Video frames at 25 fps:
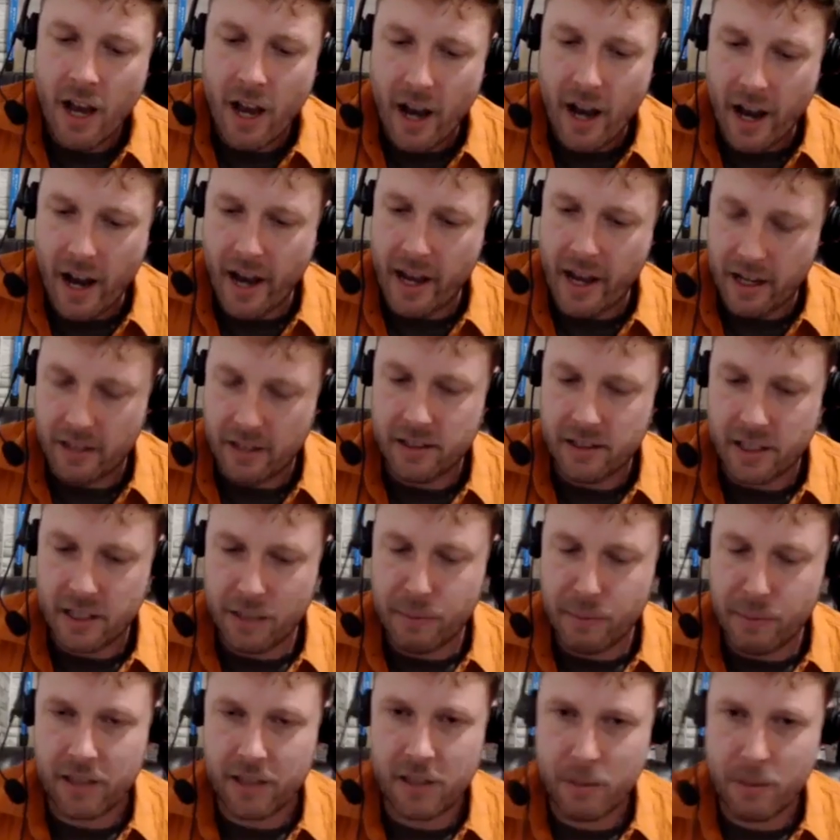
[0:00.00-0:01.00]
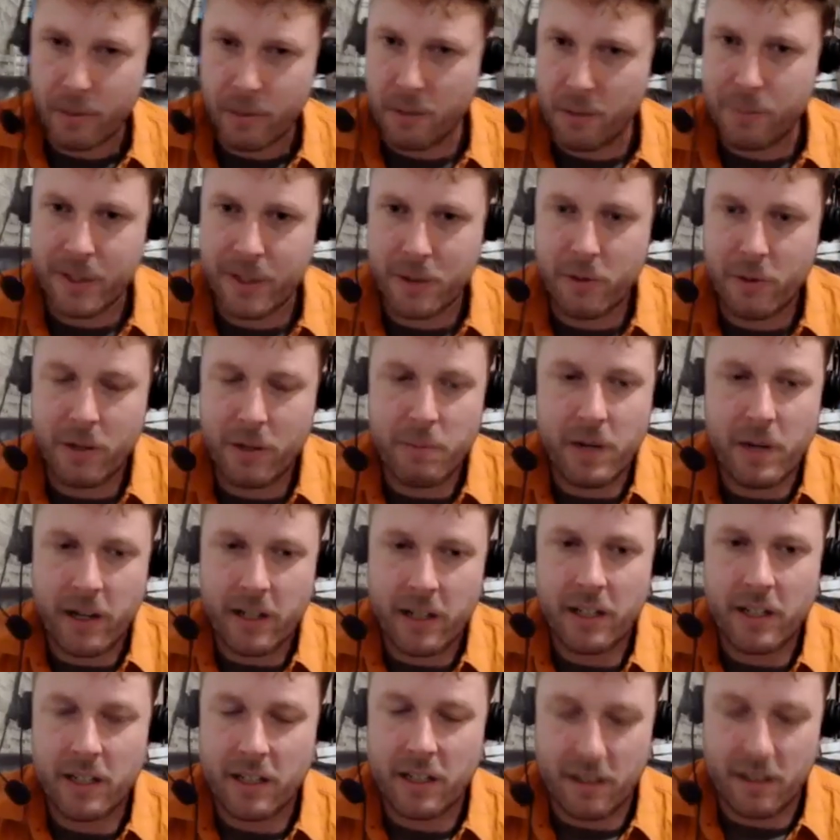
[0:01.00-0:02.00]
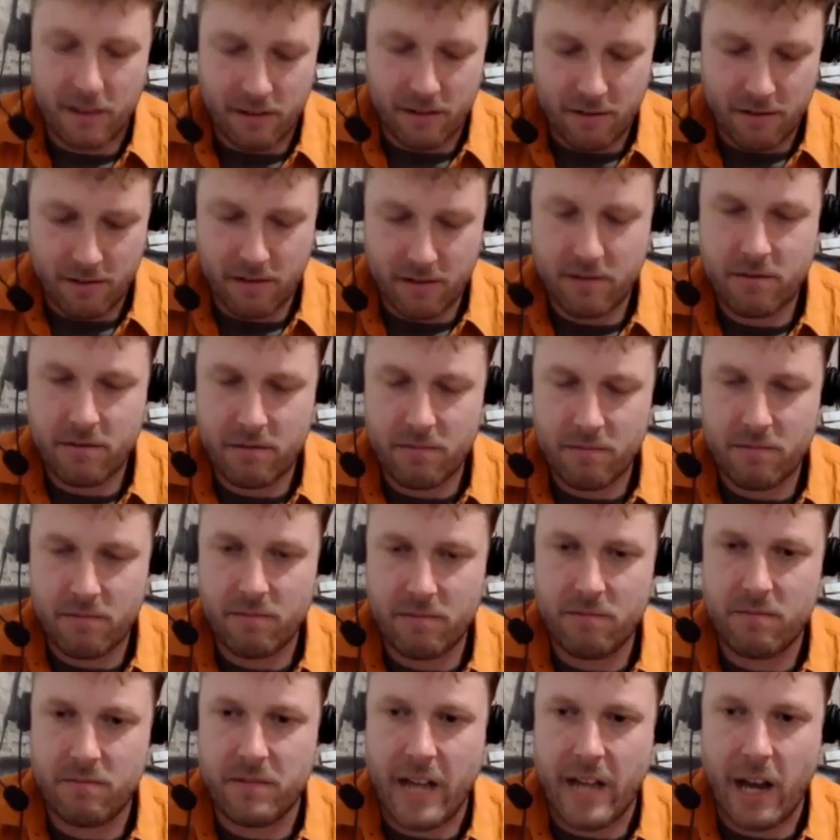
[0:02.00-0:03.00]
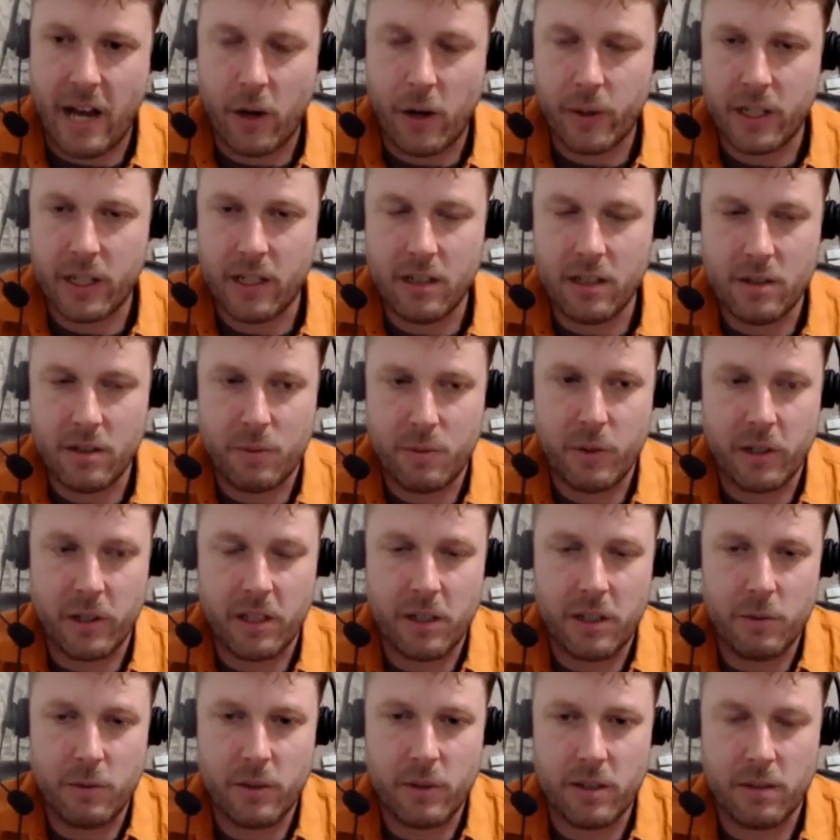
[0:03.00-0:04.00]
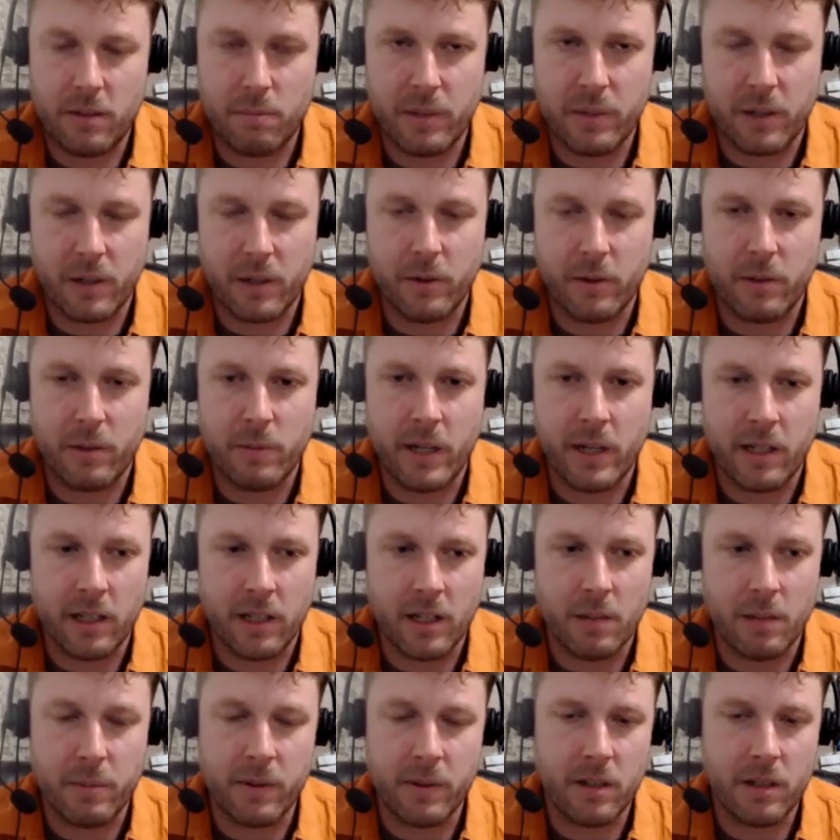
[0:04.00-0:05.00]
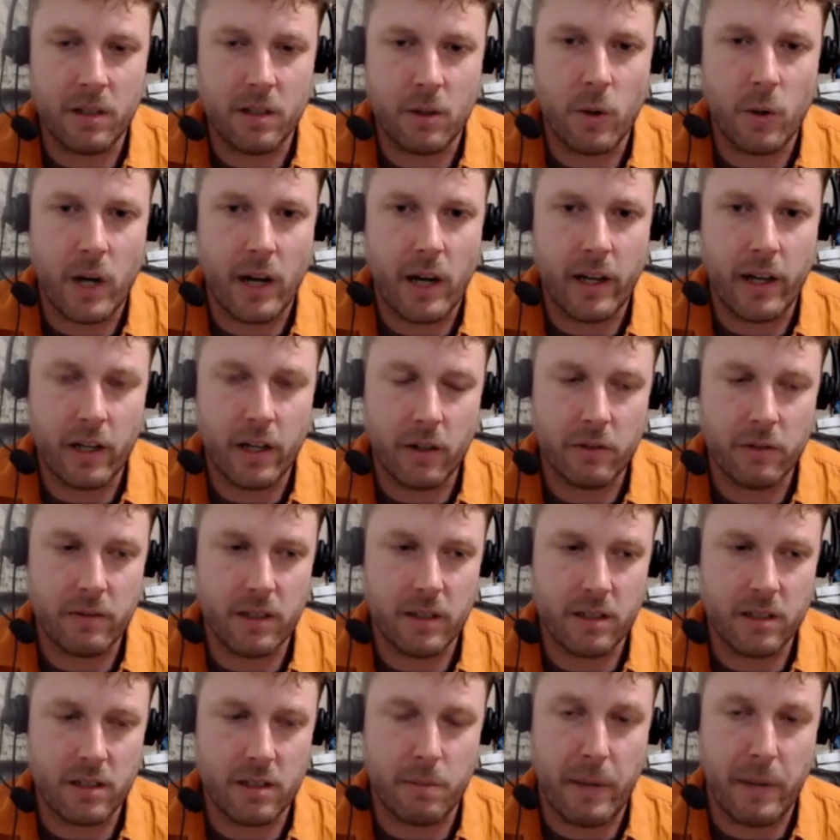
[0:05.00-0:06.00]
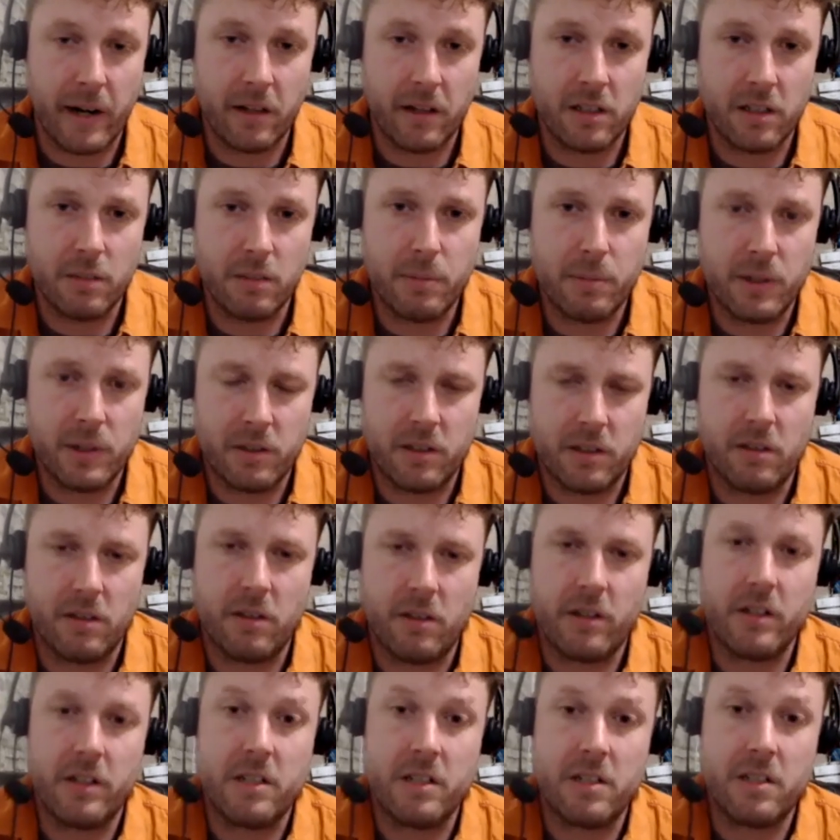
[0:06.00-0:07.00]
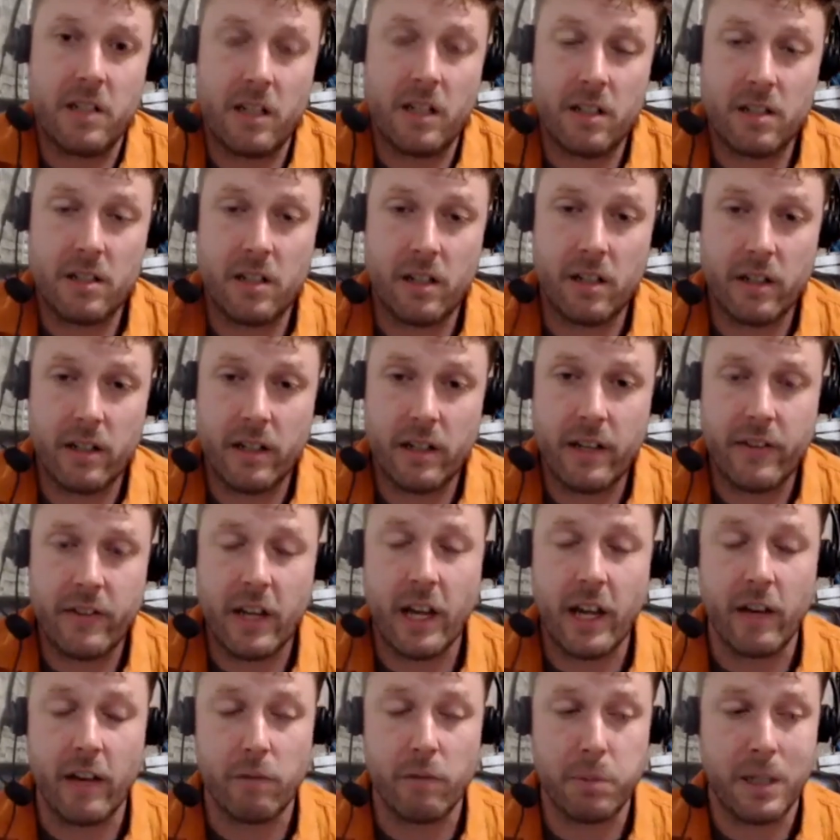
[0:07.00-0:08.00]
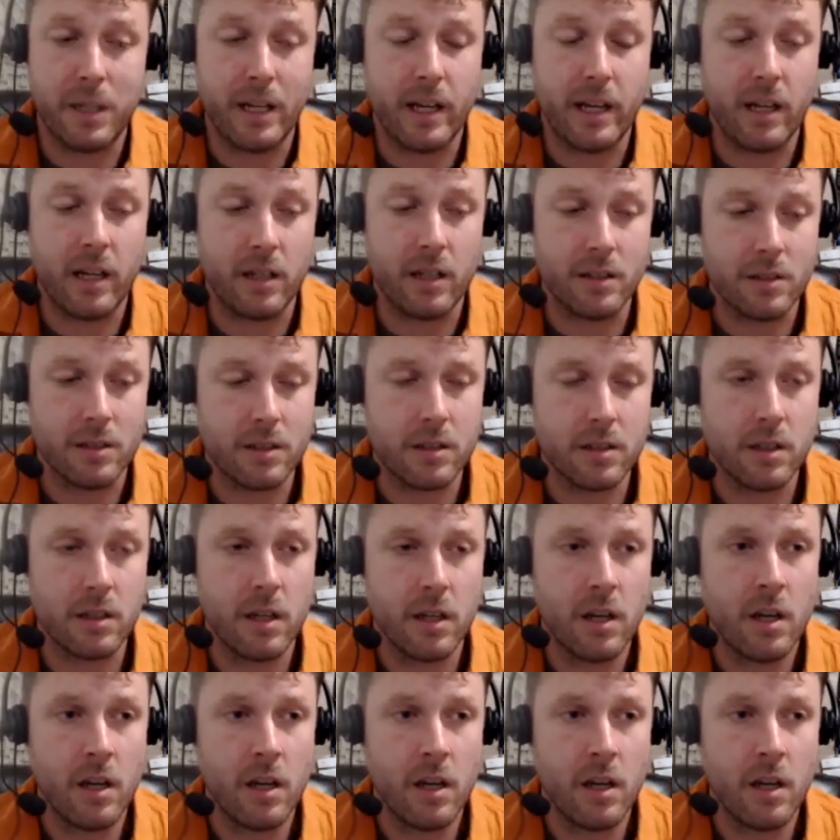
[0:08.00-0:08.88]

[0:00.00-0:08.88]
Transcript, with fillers: And he picked up on Bitcoin mining, and now he's working with a Bitcoin mining company in Ohio that's apparently building a large data center, and they have plans